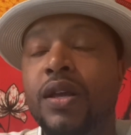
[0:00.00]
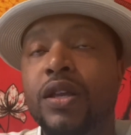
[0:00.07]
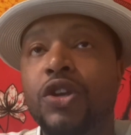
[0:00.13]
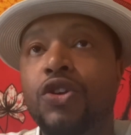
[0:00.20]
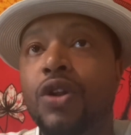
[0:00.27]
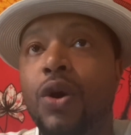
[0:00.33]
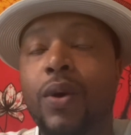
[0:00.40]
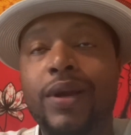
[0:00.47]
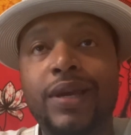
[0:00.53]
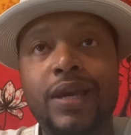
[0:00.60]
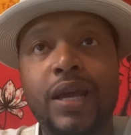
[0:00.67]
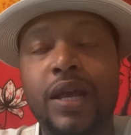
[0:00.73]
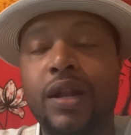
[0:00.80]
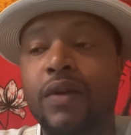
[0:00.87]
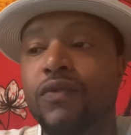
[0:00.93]
you know,
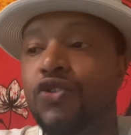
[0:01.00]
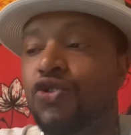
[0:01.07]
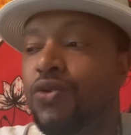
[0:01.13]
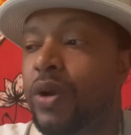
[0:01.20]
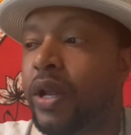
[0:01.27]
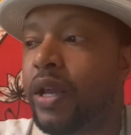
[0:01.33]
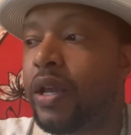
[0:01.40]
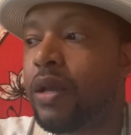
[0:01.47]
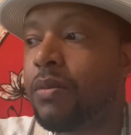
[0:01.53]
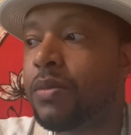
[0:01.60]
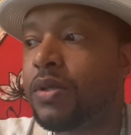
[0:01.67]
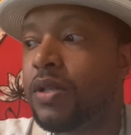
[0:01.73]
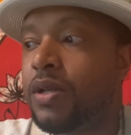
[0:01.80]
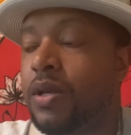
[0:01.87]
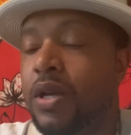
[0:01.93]
again, of
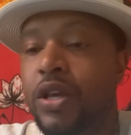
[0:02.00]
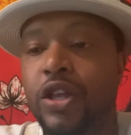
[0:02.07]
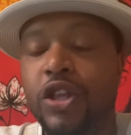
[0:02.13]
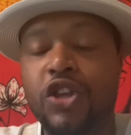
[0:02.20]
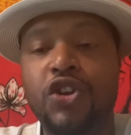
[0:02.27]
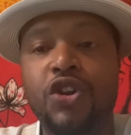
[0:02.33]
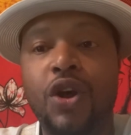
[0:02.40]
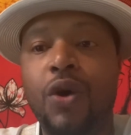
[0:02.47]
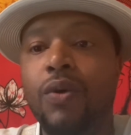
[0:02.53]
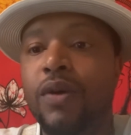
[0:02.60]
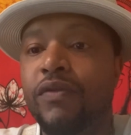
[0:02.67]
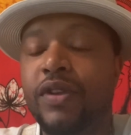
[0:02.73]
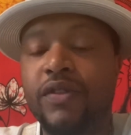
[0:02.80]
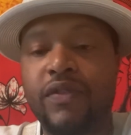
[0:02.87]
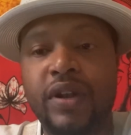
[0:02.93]
dreams, you know, of
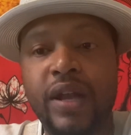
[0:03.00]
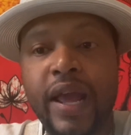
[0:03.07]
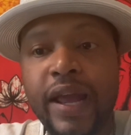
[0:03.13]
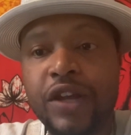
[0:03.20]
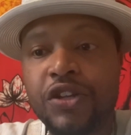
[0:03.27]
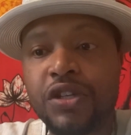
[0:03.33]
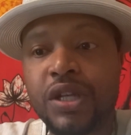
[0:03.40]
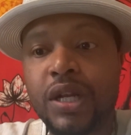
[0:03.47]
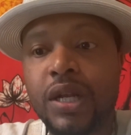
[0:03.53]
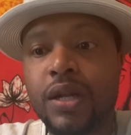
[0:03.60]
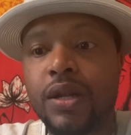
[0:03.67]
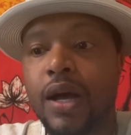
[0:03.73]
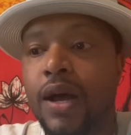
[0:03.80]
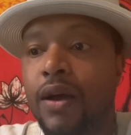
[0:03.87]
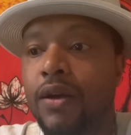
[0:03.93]
divination,
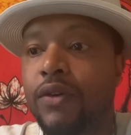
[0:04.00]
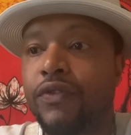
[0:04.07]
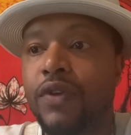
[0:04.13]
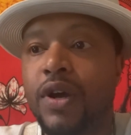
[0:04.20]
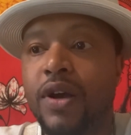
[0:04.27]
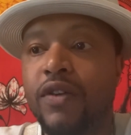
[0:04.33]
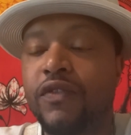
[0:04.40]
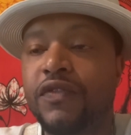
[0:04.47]
of, of,